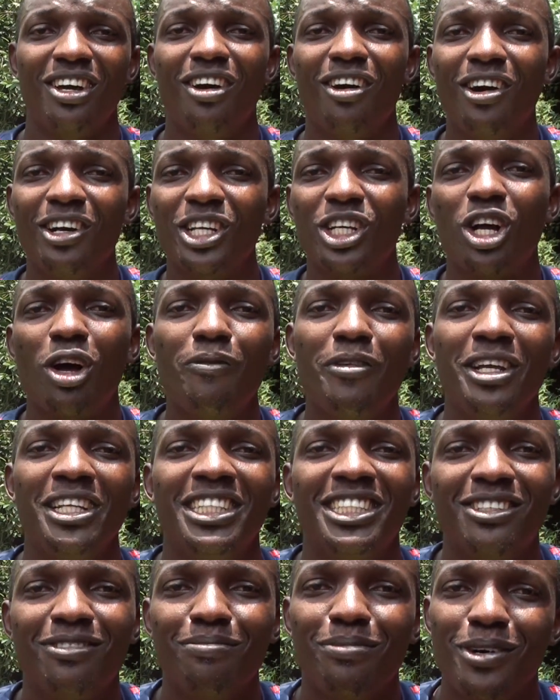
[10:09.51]
on the
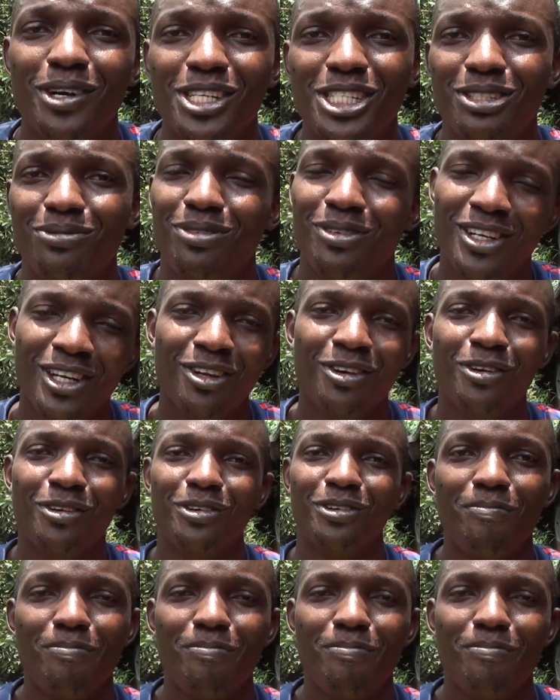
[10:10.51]
comment box below.